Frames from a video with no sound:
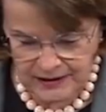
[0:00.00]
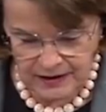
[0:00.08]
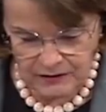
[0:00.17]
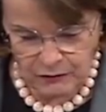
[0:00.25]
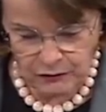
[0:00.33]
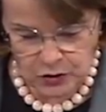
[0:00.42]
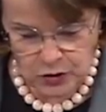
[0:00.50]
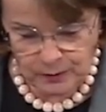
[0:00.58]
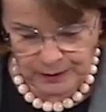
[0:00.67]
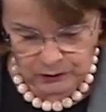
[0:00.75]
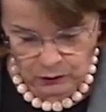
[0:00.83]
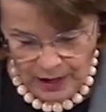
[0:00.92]
which claims
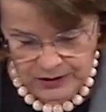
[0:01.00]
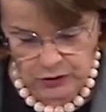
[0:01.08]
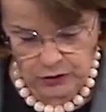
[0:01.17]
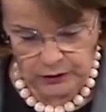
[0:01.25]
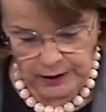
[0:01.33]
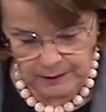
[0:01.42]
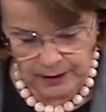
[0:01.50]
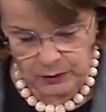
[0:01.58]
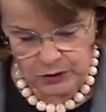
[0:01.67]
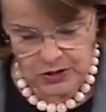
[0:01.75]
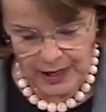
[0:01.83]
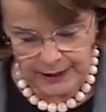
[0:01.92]
to protect the public
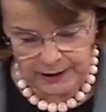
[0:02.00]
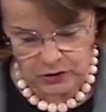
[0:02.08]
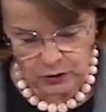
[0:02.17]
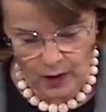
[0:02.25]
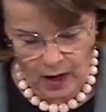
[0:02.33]
and U.S.